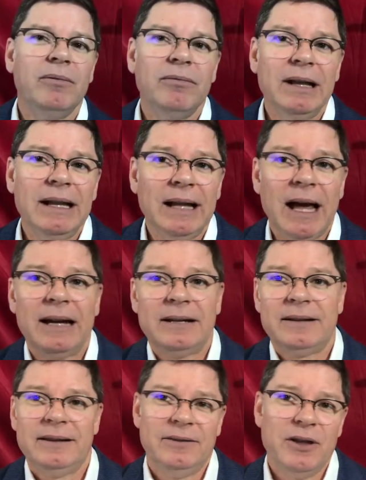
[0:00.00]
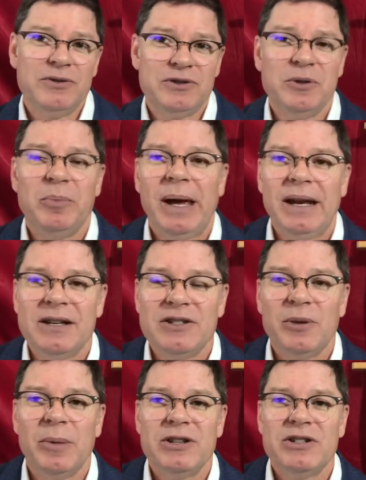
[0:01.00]
really liked those two paintings
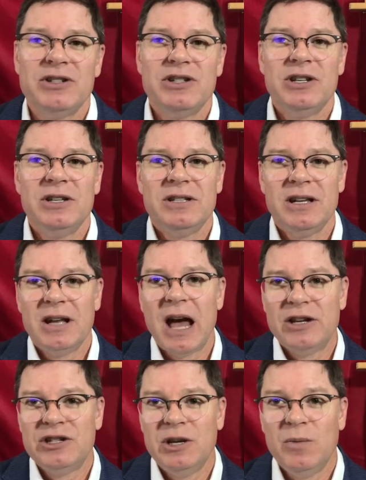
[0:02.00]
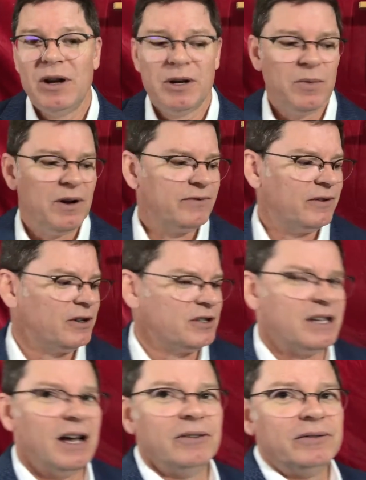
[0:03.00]
so much she said she wanted one for
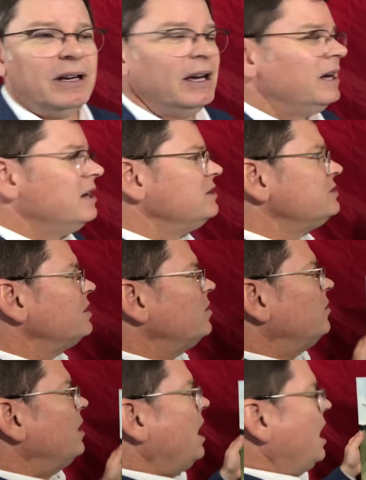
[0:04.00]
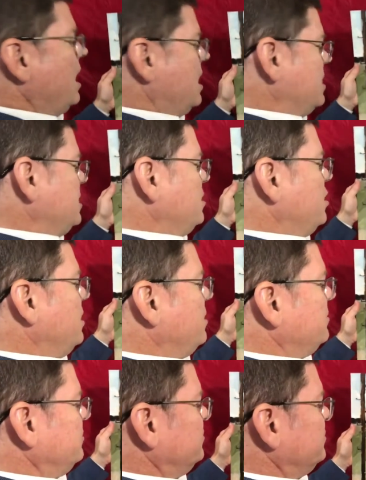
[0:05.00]
herself. So I
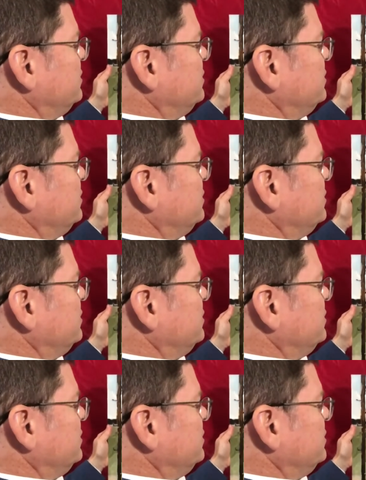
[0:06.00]
um,